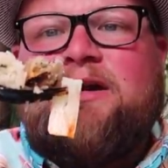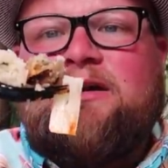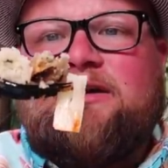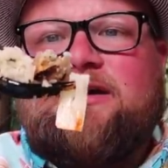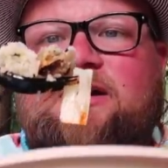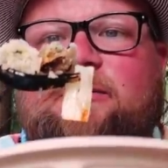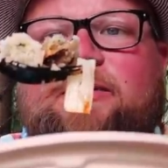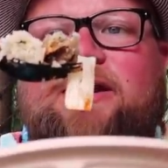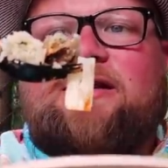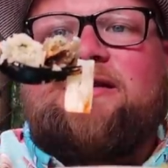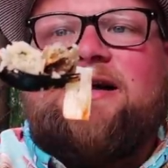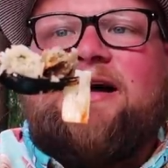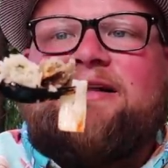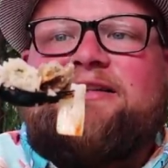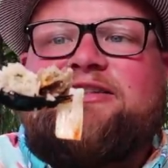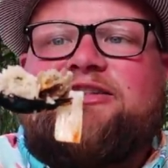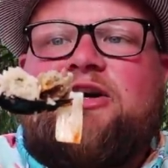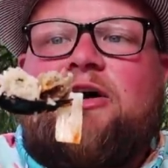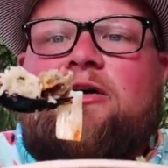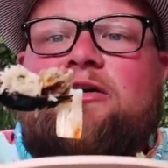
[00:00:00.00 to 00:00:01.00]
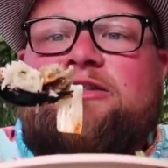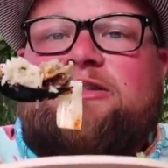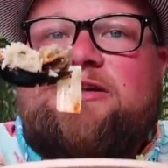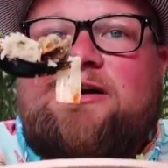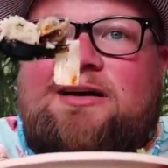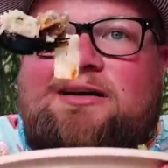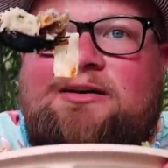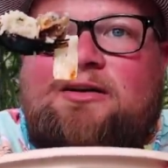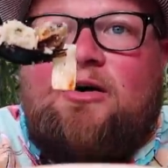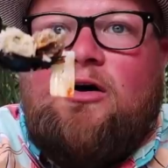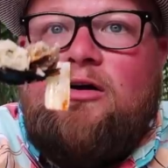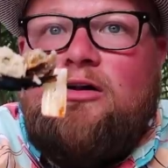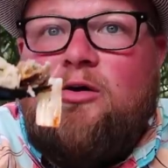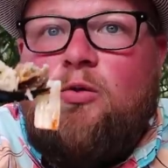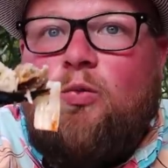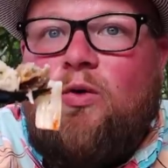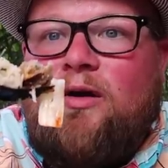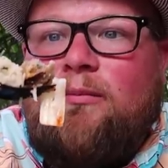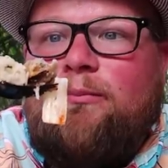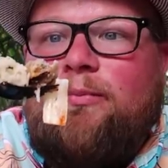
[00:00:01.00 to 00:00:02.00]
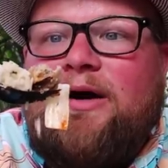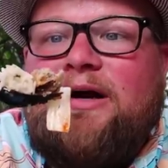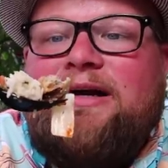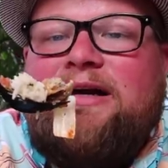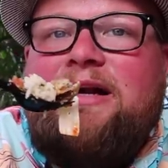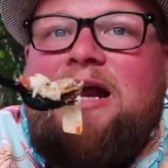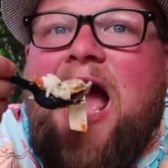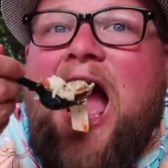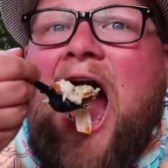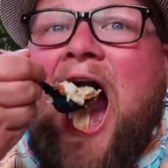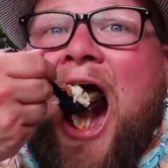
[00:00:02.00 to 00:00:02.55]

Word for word: a little bit of that salsa, all in one bite.